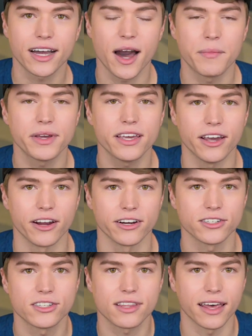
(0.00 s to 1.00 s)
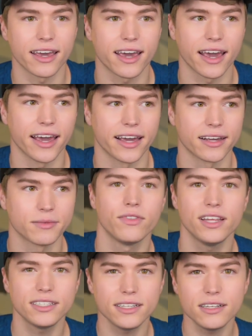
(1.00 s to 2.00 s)
couple years thinking,
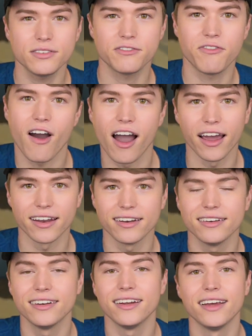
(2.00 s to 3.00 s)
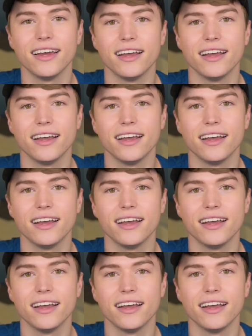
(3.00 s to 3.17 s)
this is fun.